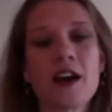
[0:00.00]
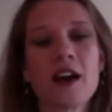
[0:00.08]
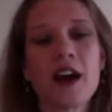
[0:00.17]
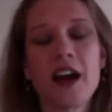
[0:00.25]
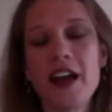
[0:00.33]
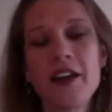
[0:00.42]

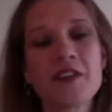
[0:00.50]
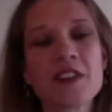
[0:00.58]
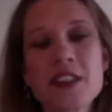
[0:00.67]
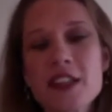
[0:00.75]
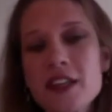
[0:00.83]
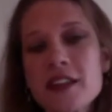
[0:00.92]
I've
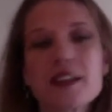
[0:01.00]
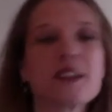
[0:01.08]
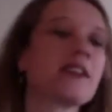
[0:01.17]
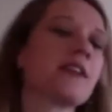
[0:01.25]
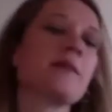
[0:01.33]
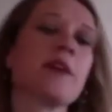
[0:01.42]
seen these
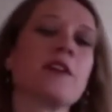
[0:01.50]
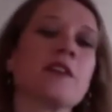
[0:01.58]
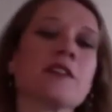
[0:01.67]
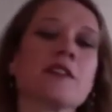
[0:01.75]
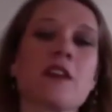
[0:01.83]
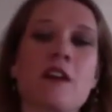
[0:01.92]
emails
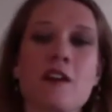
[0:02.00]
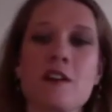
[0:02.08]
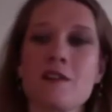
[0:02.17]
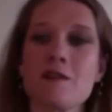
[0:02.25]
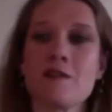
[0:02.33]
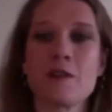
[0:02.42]
go
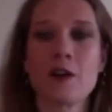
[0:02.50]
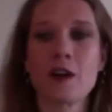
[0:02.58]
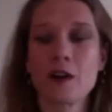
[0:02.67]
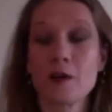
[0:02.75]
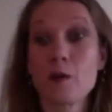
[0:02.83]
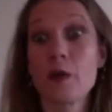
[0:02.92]
for
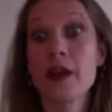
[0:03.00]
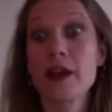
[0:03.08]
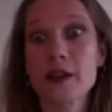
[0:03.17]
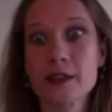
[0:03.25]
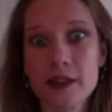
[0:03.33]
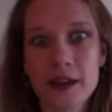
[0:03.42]

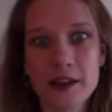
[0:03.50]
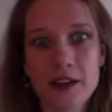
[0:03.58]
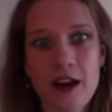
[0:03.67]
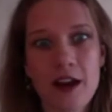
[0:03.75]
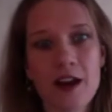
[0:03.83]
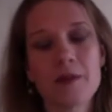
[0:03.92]
weeks at a
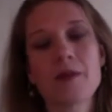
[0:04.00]
time